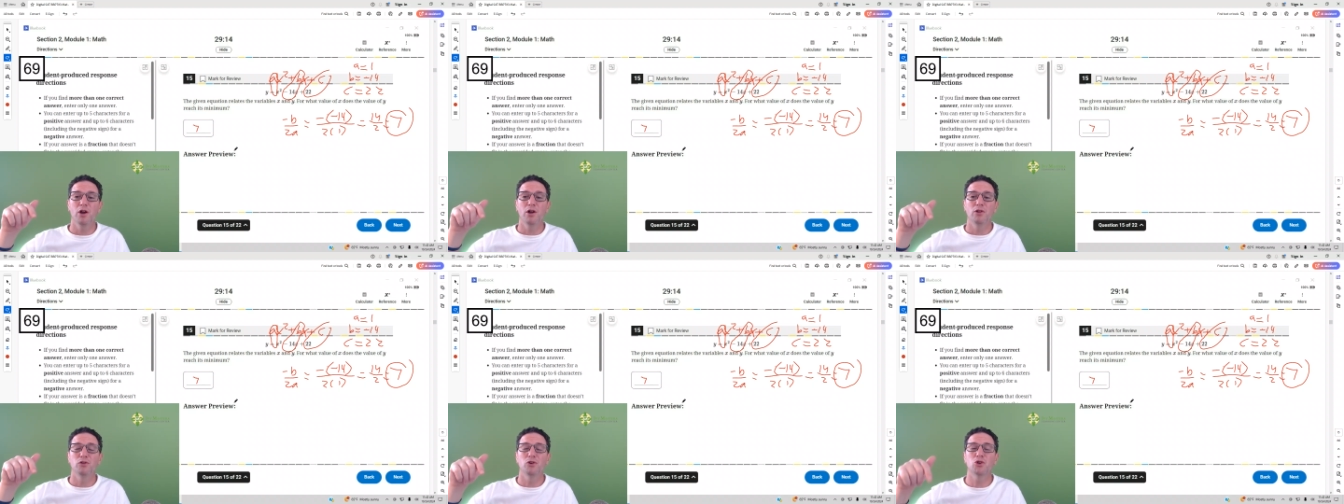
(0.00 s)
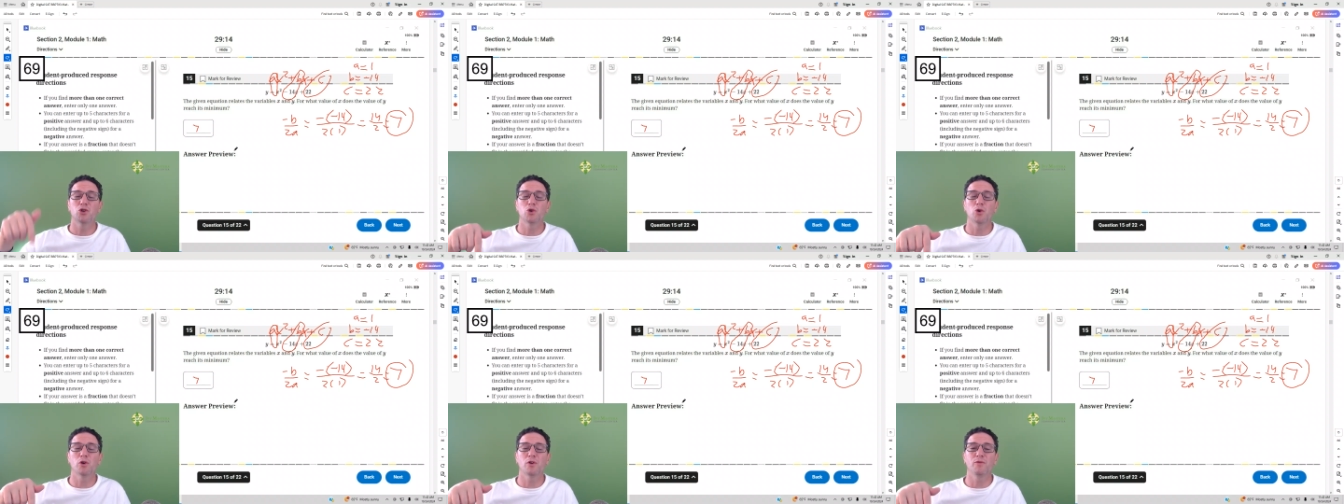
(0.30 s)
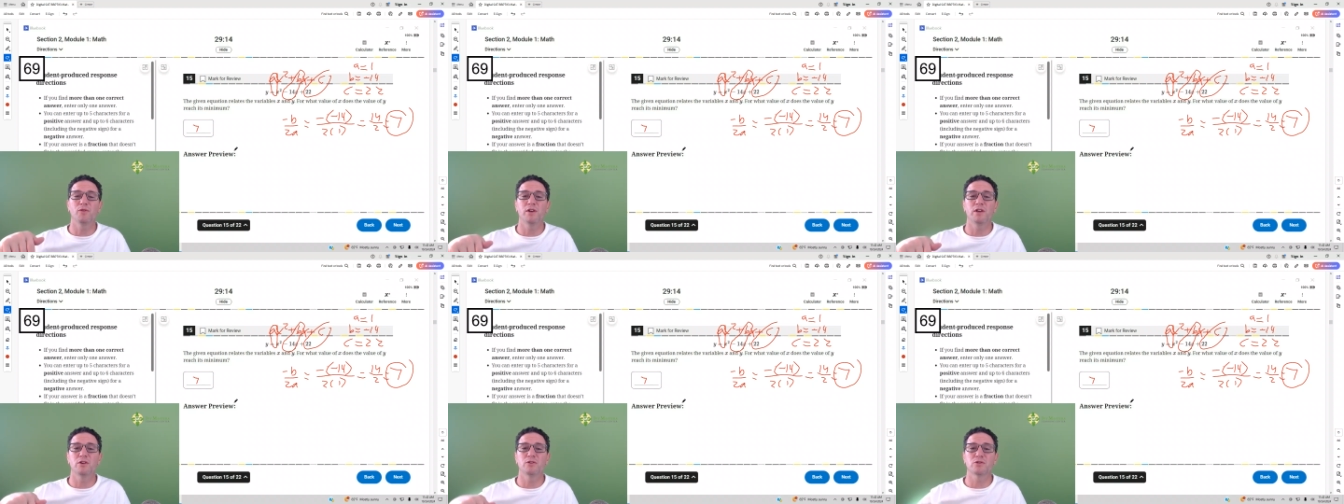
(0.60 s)
the shorter
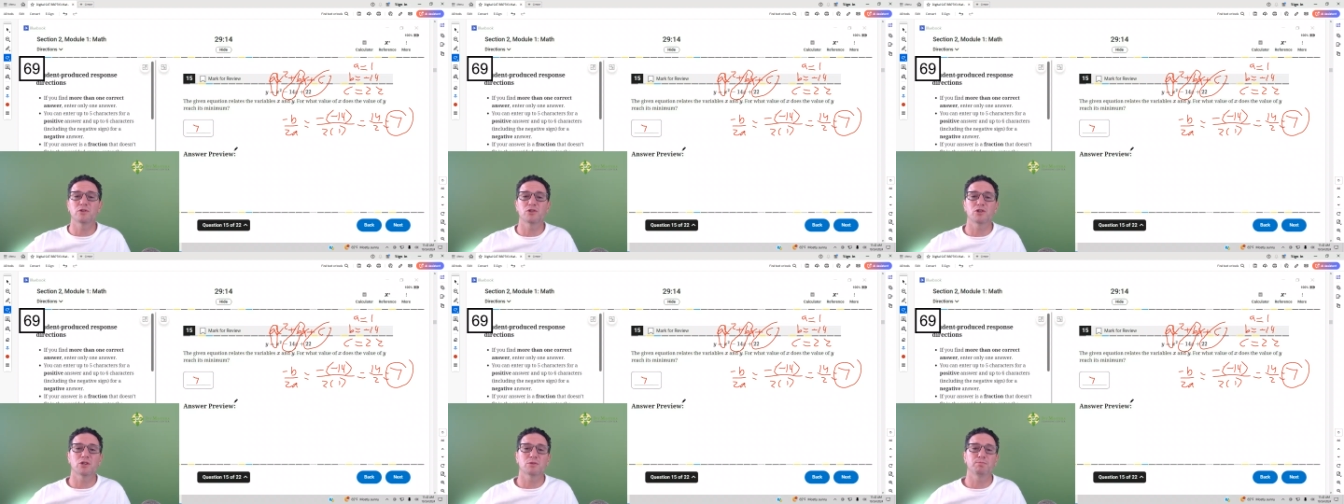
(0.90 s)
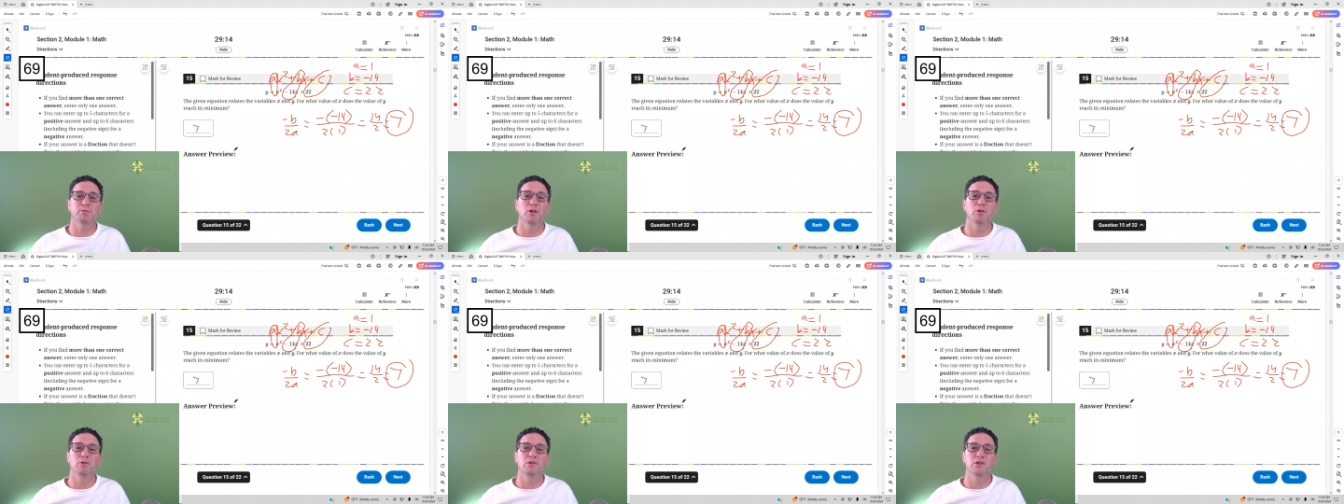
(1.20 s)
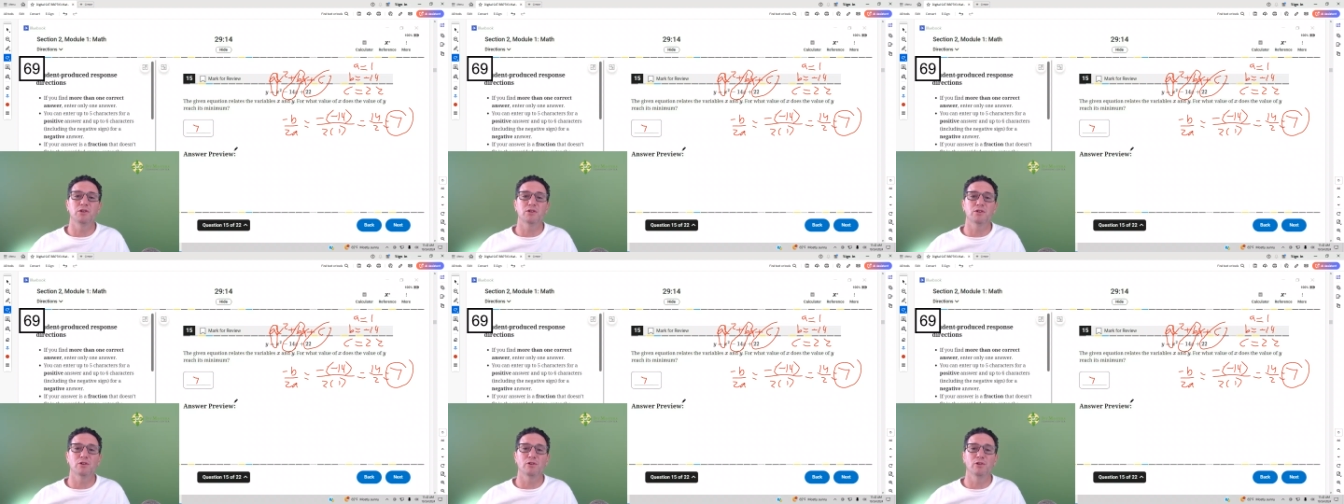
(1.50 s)
videos are just below
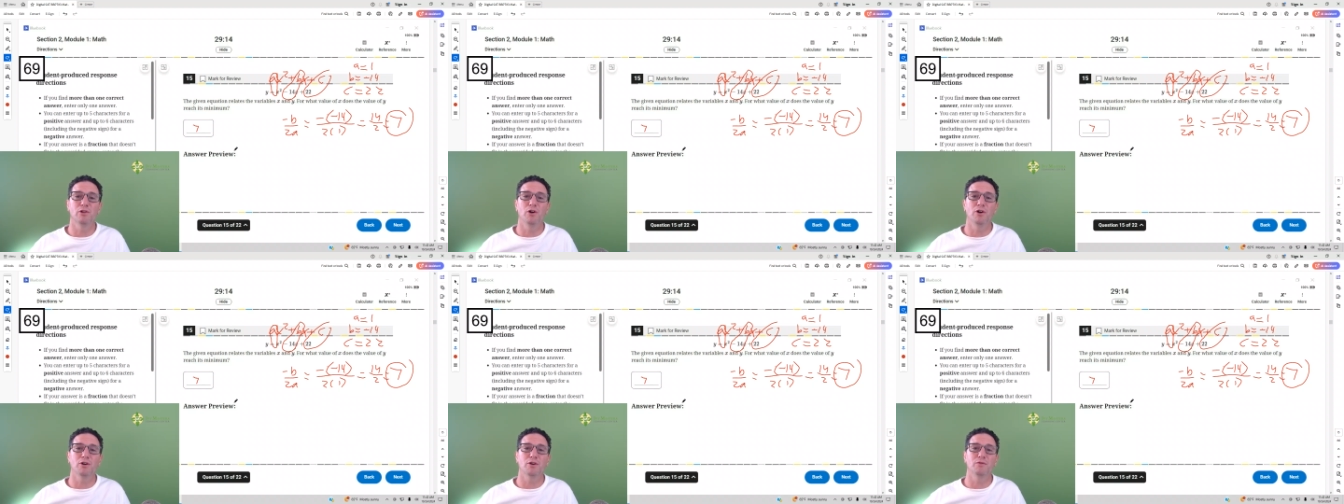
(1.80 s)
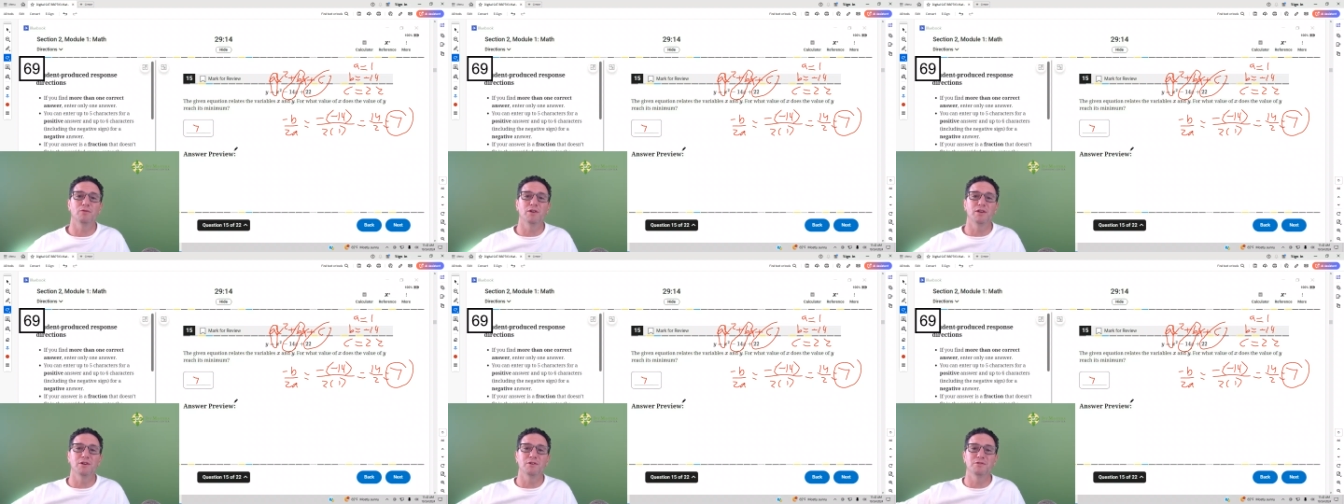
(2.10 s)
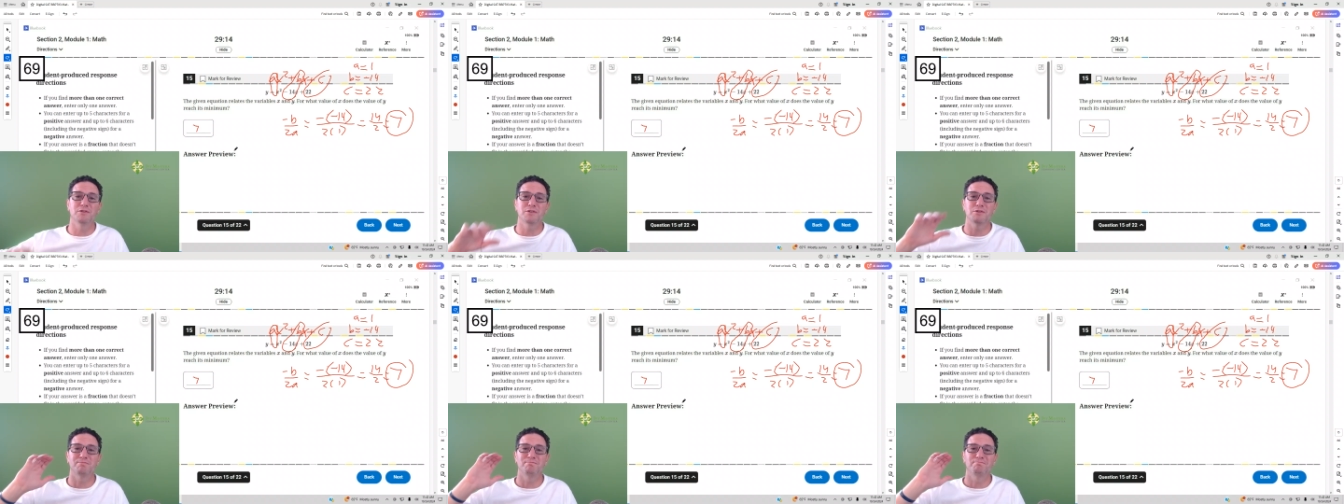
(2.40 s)
these longer
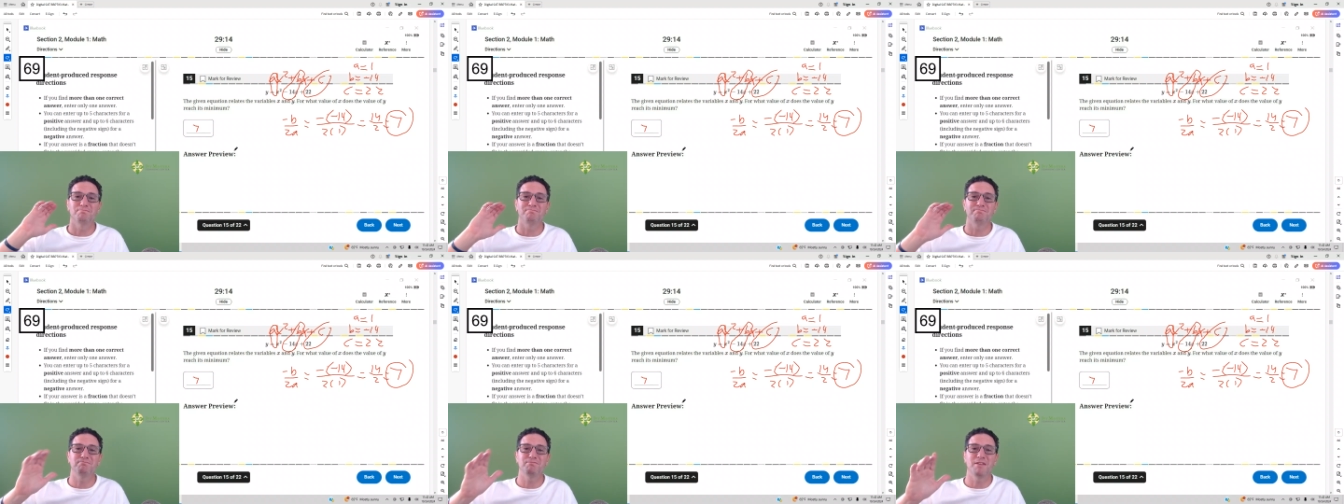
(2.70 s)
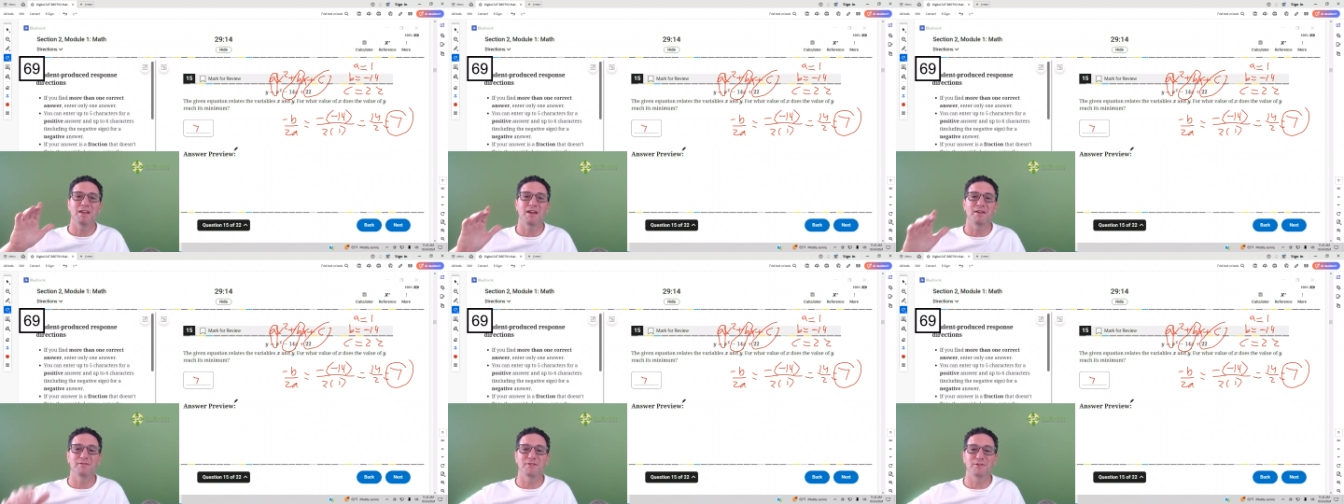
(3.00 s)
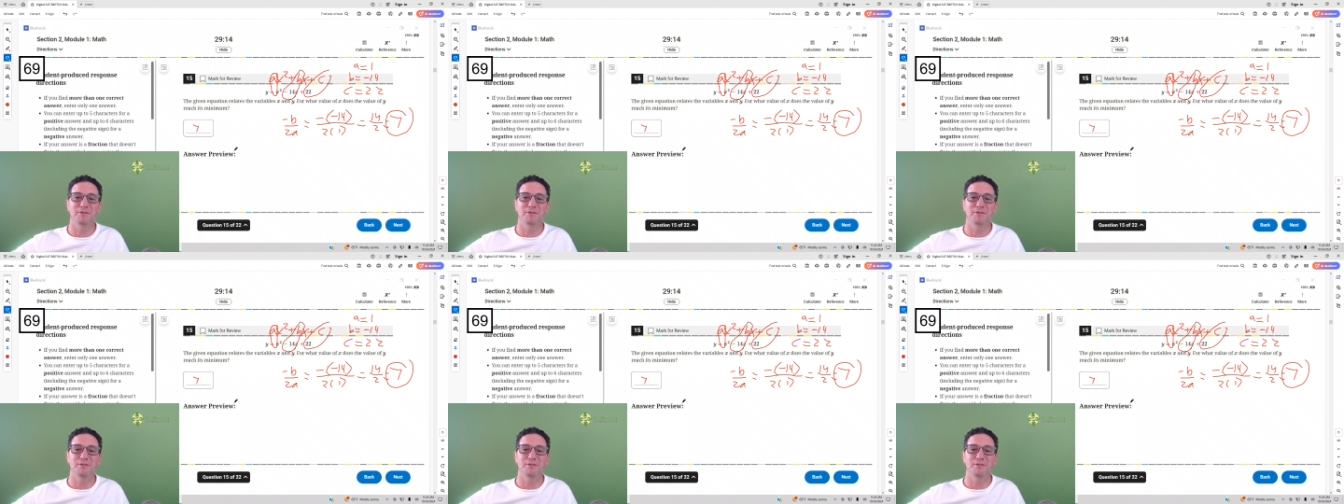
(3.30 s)
videos. Have a great